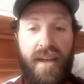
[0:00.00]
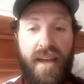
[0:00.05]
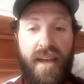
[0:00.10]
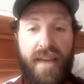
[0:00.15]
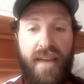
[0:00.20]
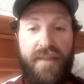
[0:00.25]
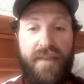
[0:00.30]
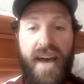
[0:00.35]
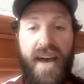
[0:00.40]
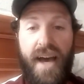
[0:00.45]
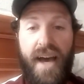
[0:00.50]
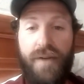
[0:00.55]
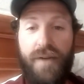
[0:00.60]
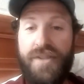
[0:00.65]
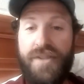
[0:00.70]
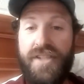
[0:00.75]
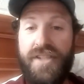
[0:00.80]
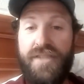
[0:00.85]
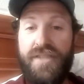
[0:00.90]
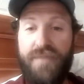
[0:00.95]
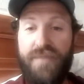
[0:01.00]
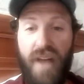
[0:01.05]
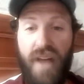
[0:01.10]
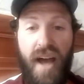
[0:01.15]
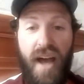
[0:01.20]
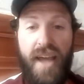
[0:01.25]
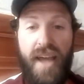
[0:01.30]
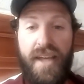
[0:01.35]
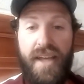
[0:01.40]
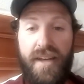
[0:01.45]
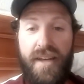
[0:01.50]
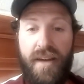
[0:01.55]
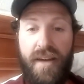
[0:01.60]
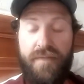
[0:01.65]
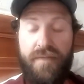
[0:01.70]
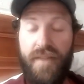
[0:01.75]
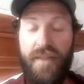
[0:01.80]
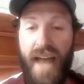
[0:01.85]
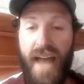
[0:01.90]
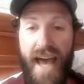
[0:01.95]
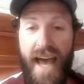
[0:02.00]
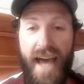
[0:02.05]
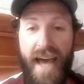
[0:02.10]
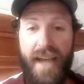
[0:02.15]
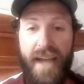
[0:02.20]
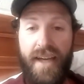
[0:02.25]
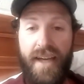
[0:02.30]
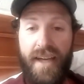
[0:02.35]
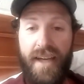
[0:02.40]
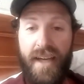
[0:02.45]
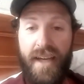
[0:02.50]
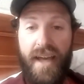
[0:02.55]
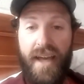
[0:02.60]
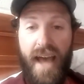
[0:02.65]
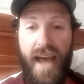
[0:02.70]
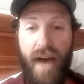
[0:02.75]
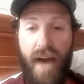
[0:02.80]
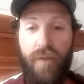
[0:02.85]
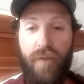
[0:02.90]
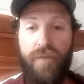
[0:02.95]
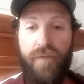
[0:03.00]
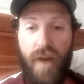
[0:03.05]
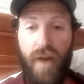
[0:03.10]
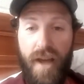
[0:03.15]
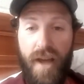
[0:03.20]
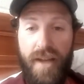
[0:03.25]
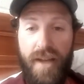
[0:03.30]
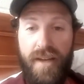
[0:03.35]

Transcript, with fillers: if a house is flying a flag out front,